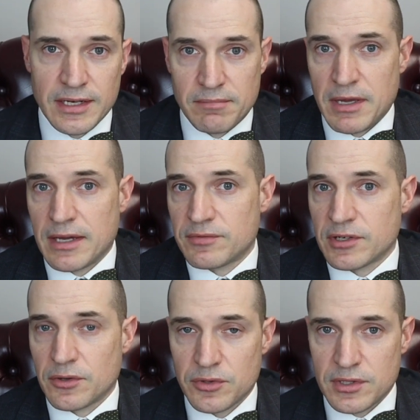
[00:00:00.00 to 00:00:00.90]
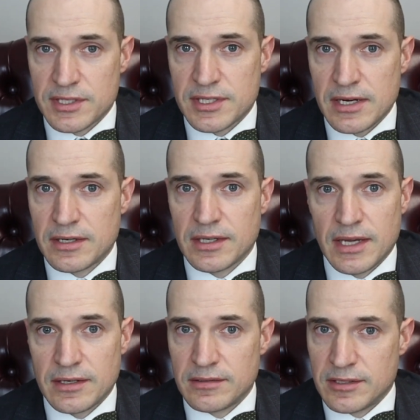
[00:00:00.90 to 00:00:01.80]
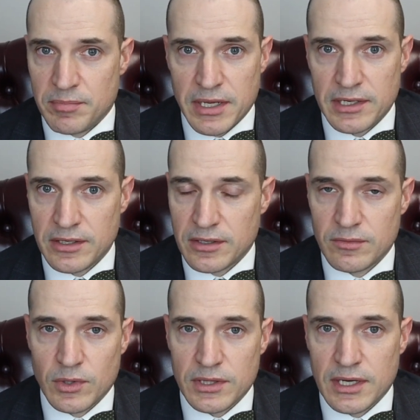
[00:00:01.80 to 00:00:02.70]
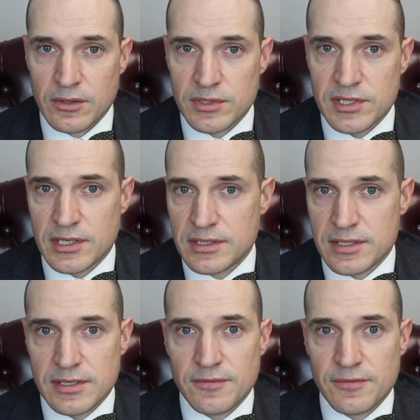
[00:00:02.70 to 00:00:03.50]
It may have to go through the Senate again, depending on what the House does.